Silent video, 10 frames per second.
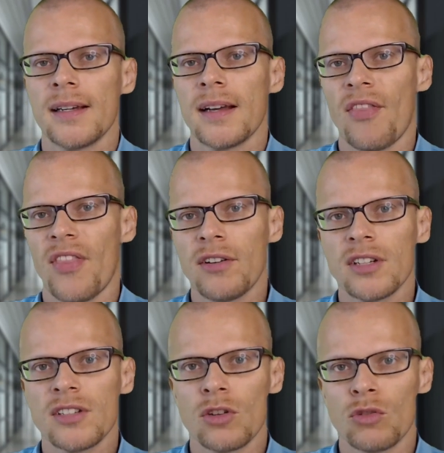there
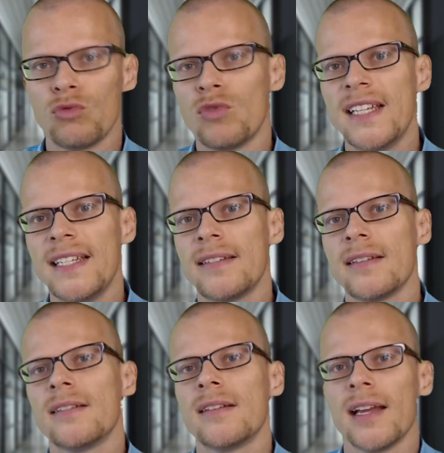is
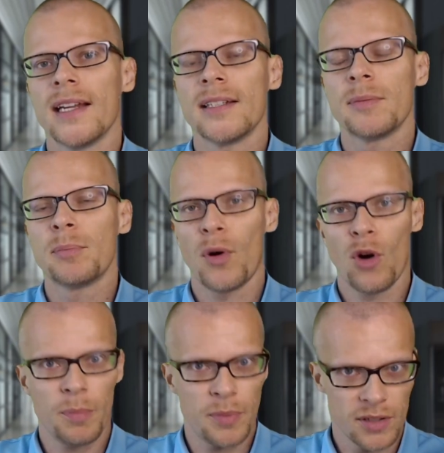reason and
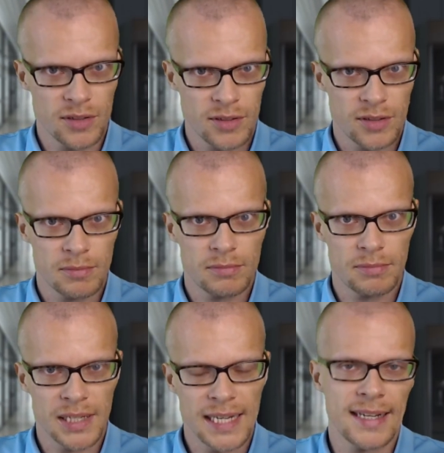purpose
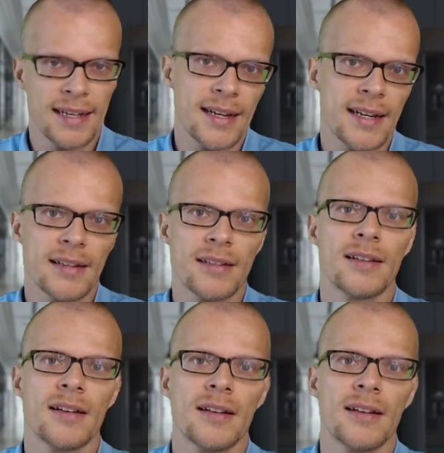behind